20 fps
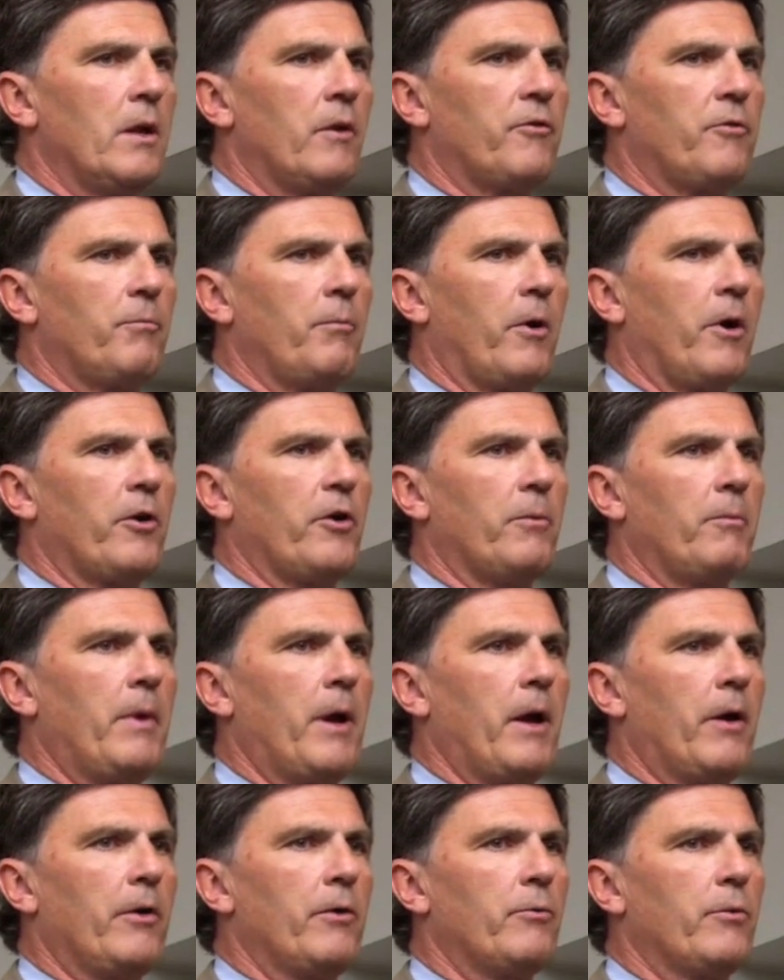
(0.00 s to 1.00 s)
if Martin
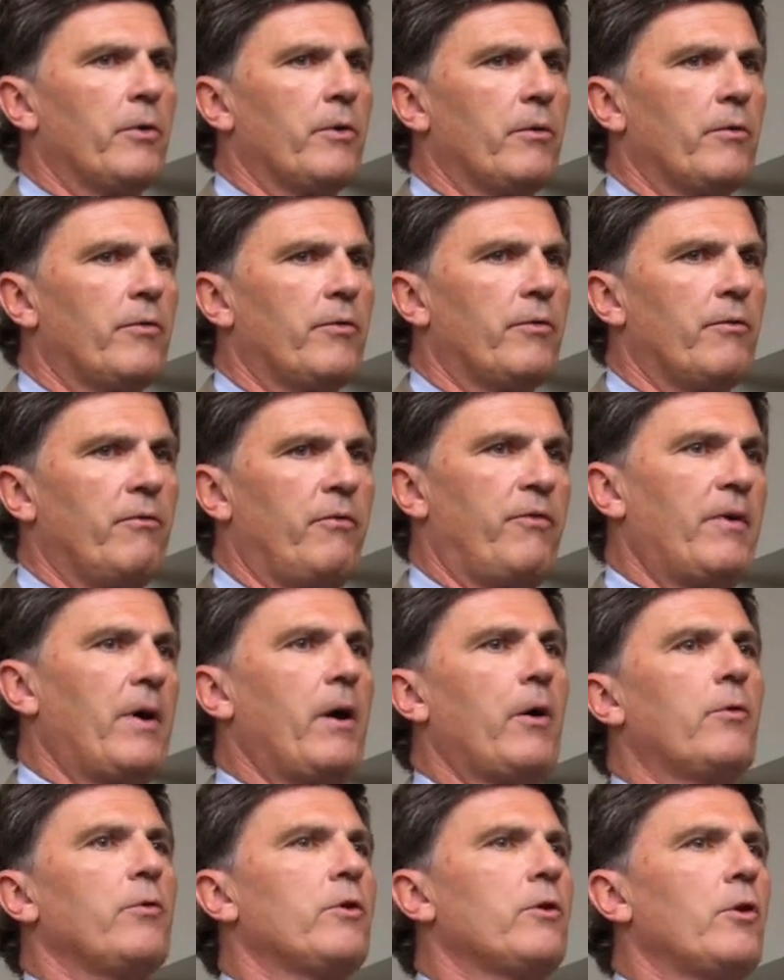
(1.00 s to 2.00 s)
O'Malley would have
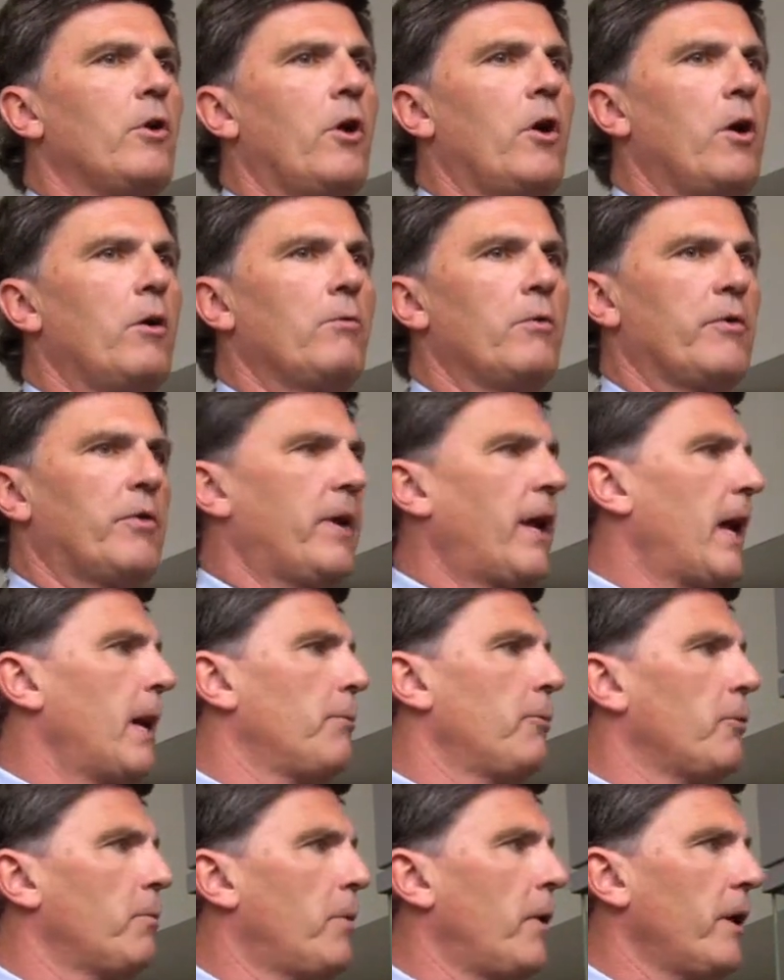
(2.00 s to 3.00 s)
followed the law with
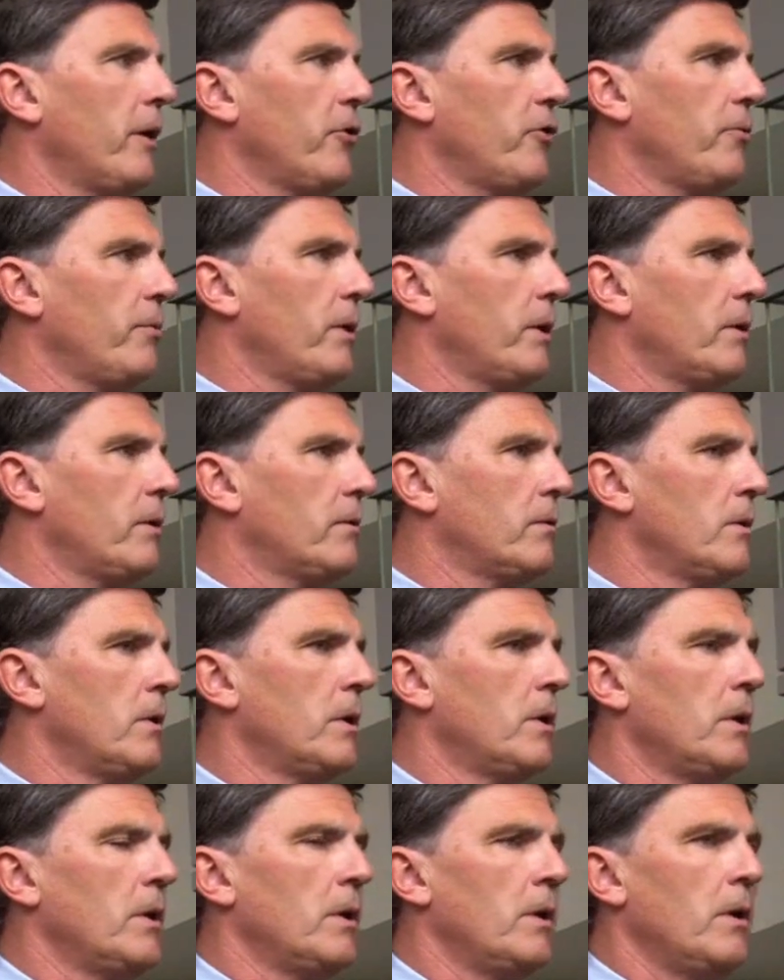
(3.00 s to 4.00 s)
capital punishment,
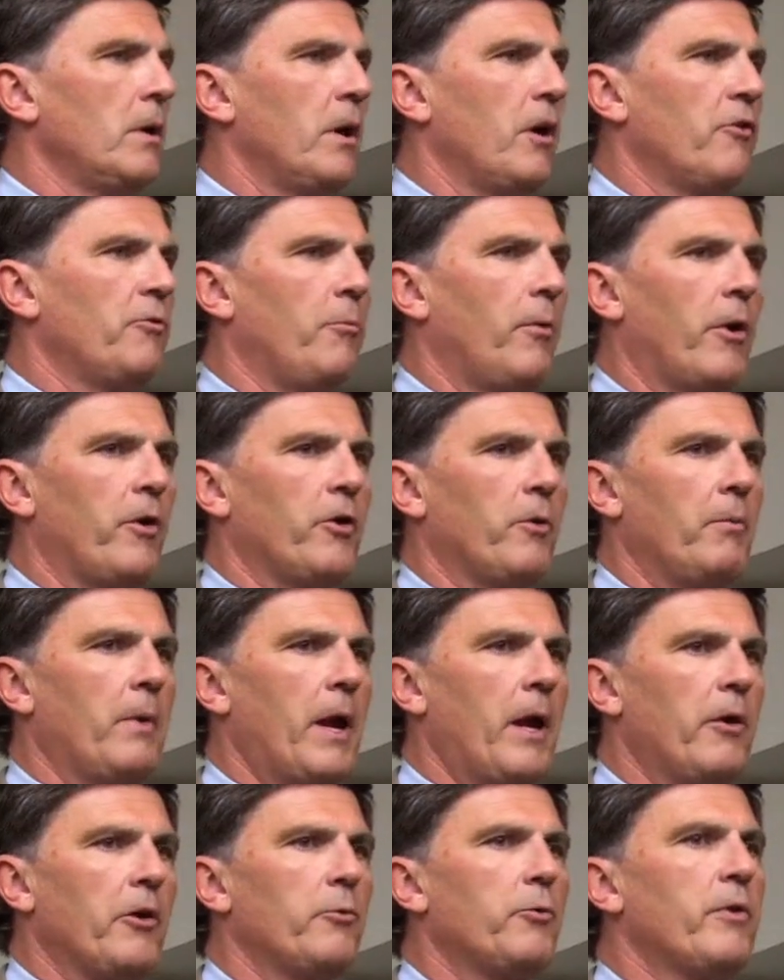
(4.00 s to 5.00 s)
if Martin
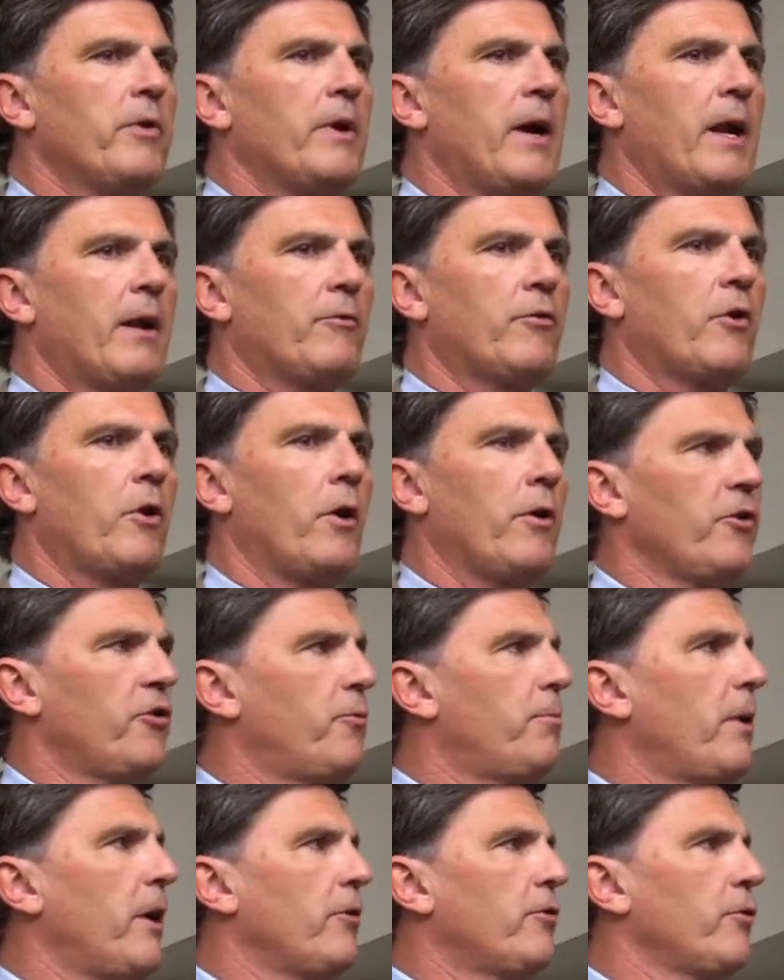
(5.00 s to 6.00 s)
O'Malley would not have called a
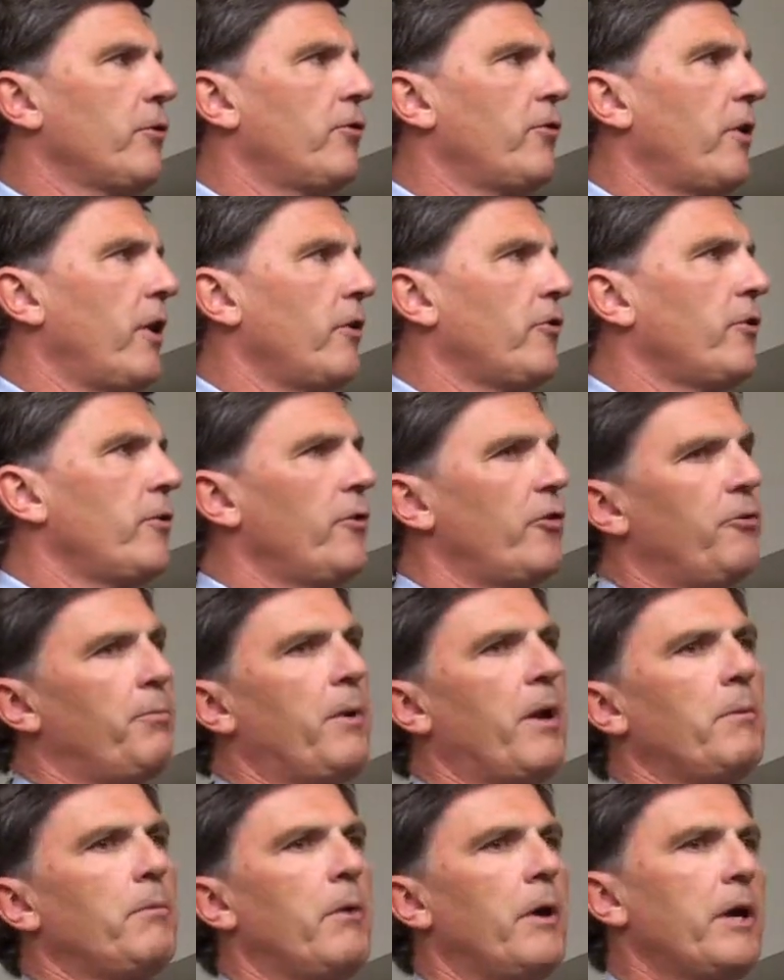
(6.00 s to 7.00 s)
special session to
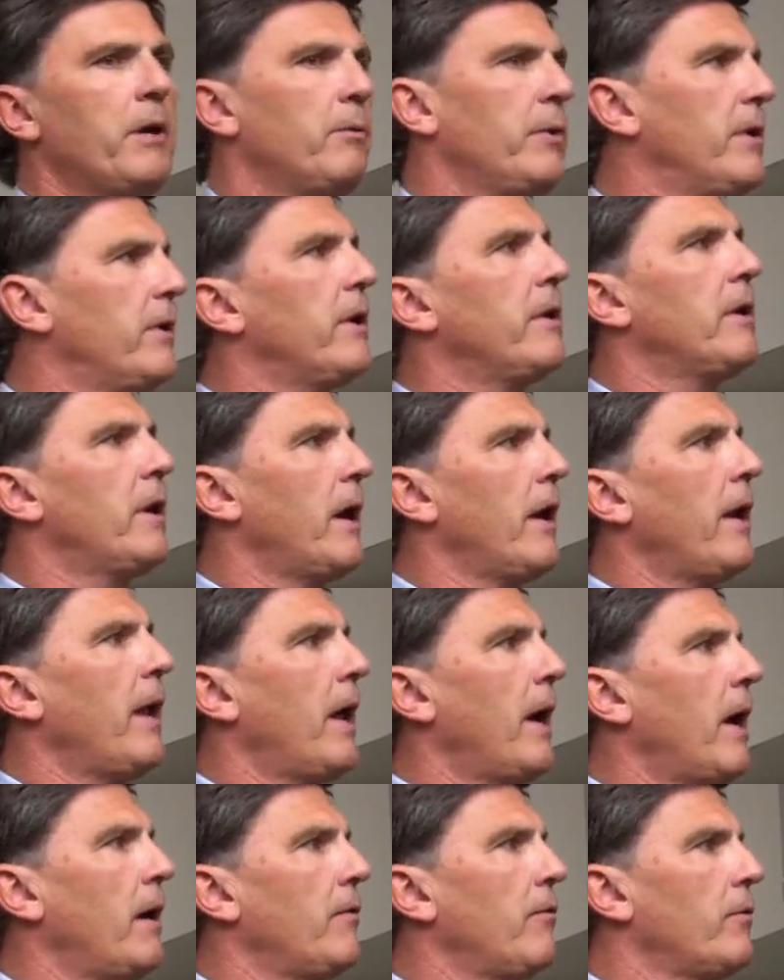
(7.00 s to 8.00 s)
spend money we did not
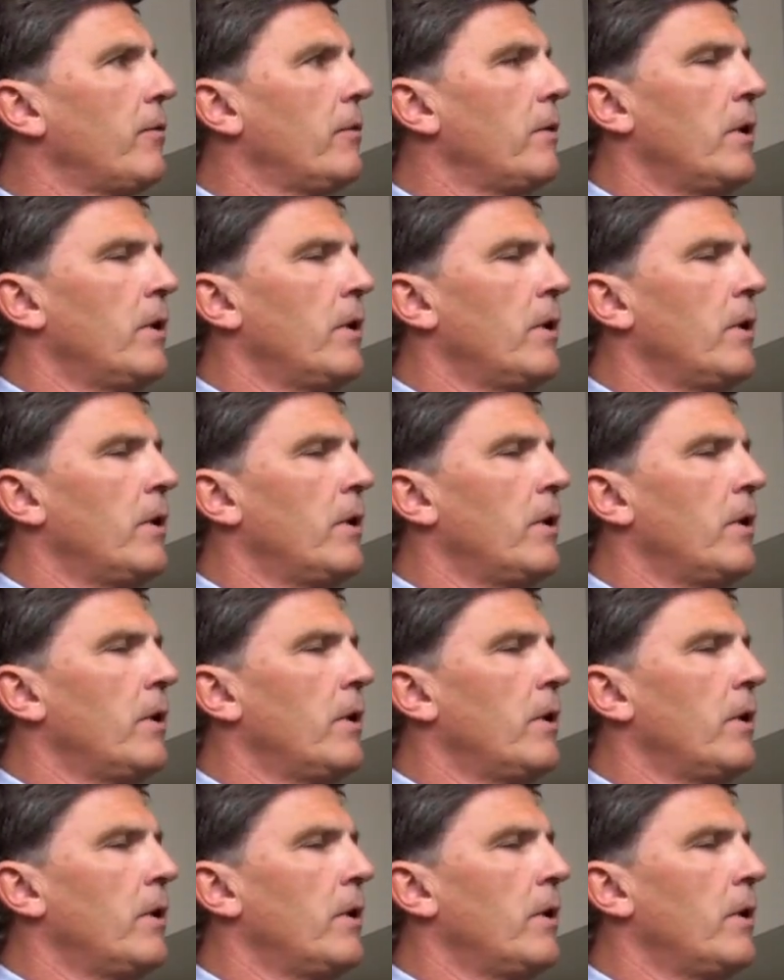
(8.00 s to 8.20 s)
have,